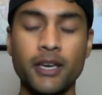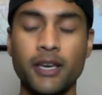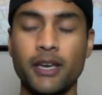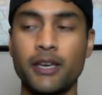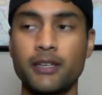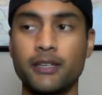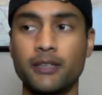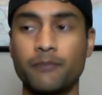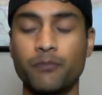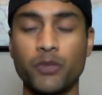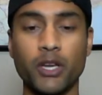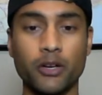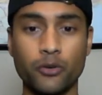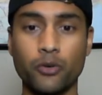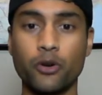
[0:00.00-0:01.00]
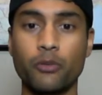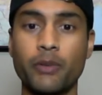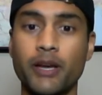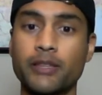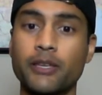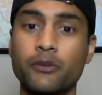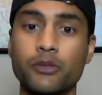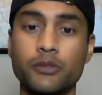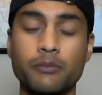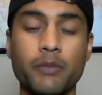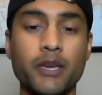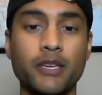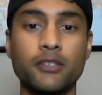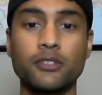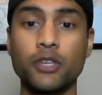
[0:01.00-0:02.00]
and a quarterback that was
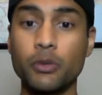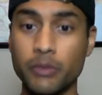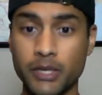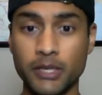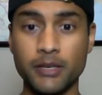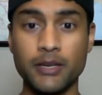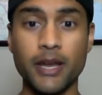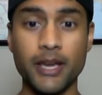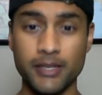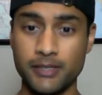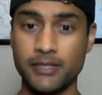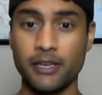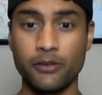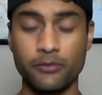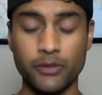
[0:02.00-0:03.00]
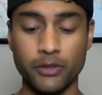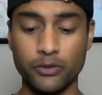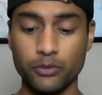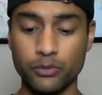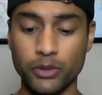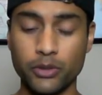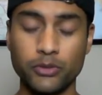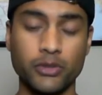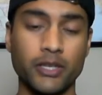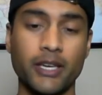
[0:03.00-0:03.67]
making so many nice downfield throws.